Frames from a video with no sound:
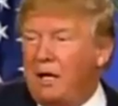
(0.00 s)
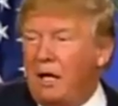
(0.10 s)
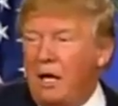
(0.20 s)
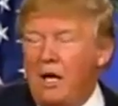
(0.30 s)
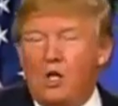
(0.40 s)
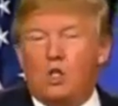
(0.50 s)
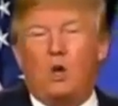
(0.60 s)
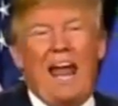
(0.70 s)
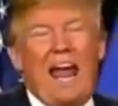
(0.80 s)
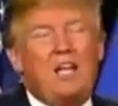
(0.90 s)
So he
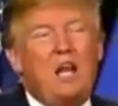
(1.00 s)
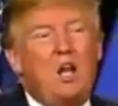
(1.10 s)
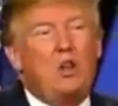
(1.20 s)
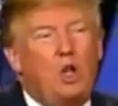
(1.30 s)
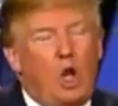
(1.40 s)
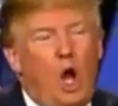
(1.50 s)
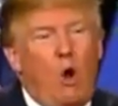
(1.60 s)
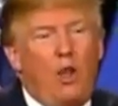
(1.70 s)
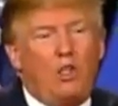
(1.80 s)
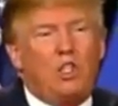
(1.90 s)
had the
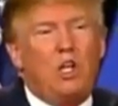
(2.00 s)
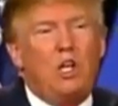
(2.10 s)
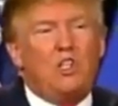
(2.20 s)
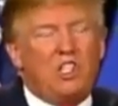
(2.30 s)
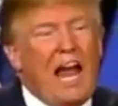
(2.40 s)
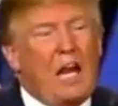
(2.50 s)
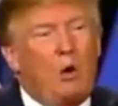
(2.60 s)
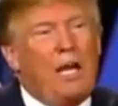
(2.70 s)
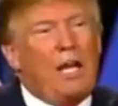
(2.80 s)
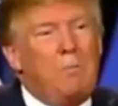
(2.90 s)
lowest salary
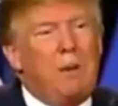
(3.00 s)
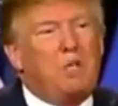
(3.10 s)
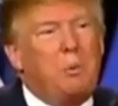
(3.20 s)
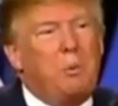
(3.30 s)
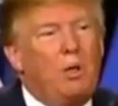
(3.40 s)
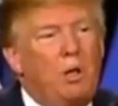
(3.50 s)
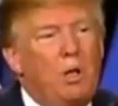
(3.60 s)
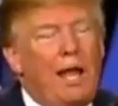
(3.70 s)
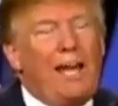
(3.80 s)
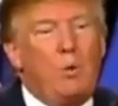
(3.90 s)
in baseball,
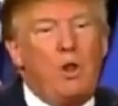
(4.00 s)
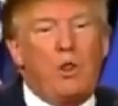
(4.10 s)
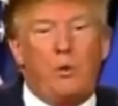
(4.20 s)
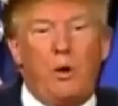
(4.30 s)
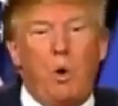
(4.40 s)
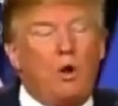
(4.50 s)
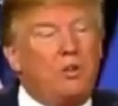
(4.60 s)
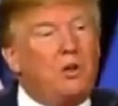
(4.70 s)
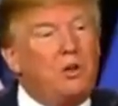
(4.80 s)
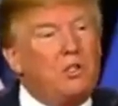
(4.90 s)
and he won 3 World
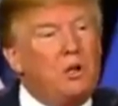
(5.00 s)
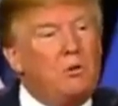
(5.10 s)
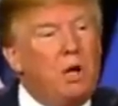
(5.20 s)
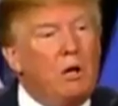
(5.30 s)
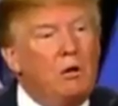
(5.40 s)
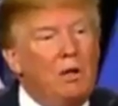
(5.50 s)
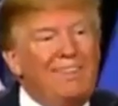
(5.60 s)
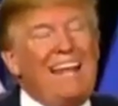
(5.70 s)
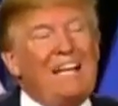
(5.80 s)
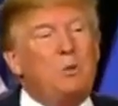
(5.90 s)
Series in a row.
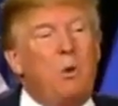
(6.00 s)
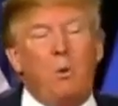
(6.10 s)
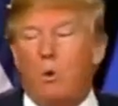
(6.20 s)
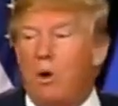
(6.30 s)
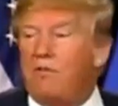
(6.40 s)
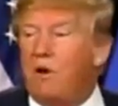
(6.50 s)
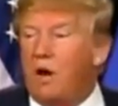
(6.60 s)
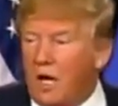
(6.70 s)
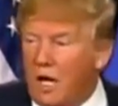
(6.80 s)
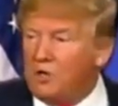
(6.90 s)
That's what we want for our
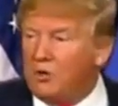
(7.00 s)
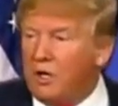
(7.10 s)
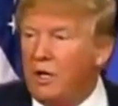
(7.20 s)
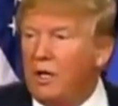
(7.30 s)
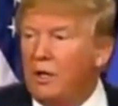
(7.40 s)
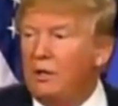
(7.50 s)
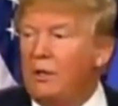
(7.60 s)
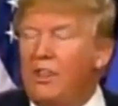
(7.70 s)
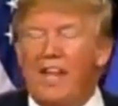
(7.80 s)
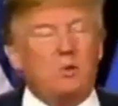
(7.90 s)
country.
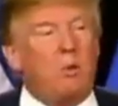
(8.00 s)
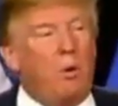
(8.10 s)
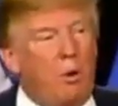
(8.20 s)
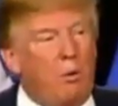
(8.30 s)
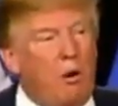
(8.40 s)
That's what we want.